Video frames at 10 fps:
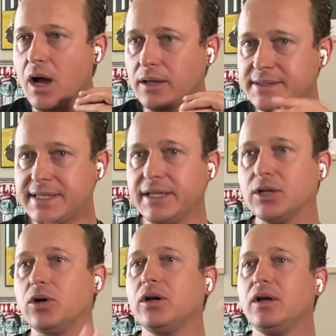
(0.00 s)

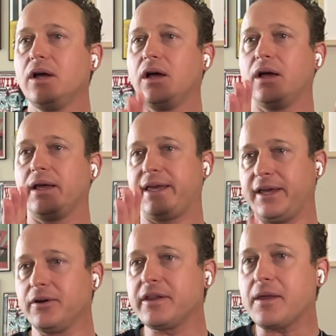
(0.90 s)
until
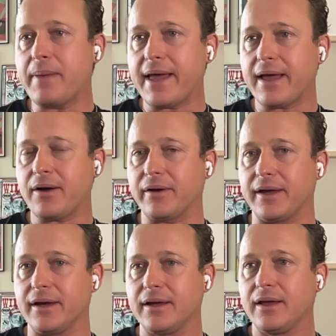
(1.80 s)
here in the Bay
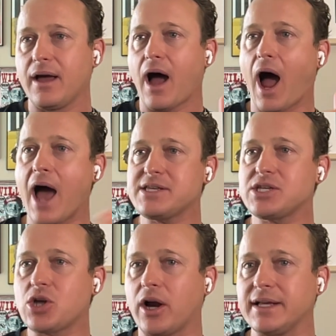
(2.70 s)
Area, I
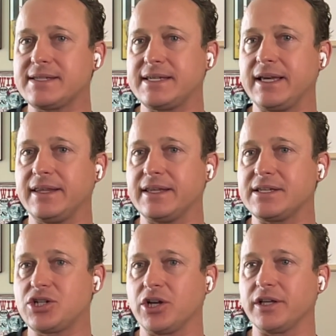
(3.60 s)
started seeing
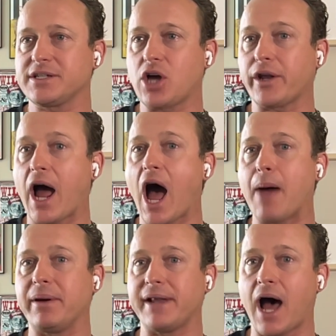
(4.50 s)
these chilies called
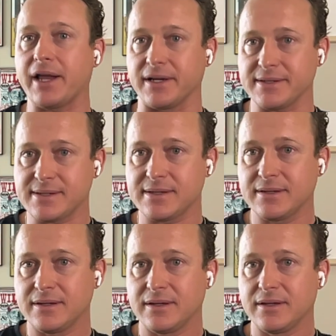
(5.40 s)
habanadas.
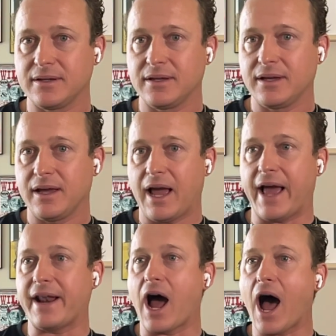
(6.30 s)

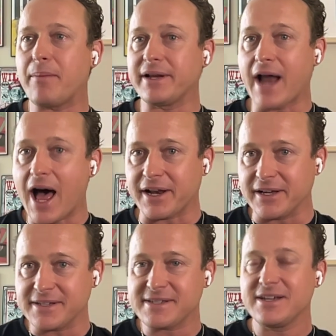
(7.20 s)
And
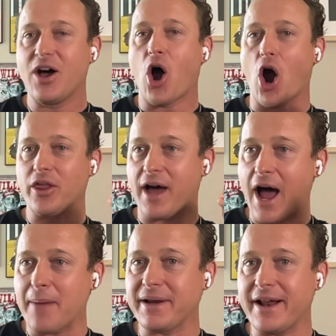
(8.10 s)
habanadas are the
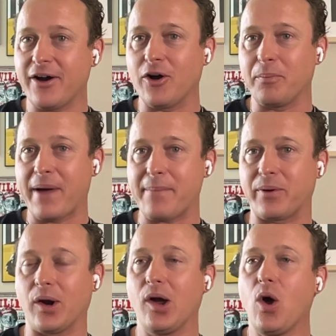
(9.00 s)
habanero
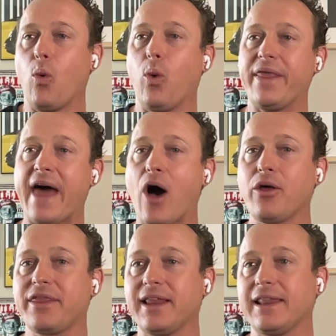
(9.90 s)
pepper
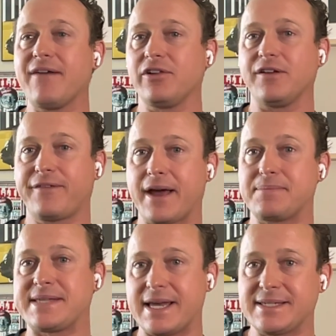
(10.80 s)
without the level of
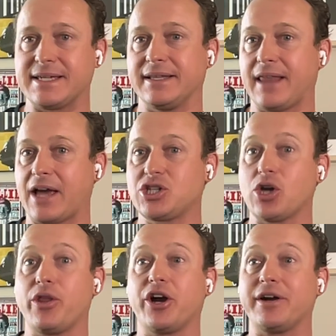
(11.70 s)
capsaicin, like
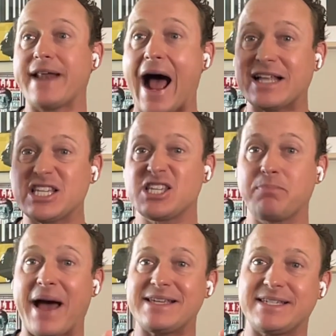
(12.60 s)
so they're not
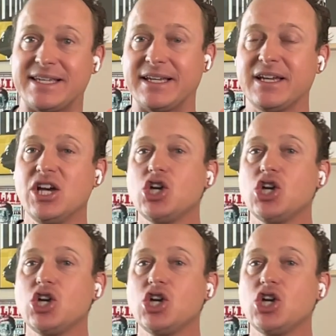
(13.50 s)
spicy.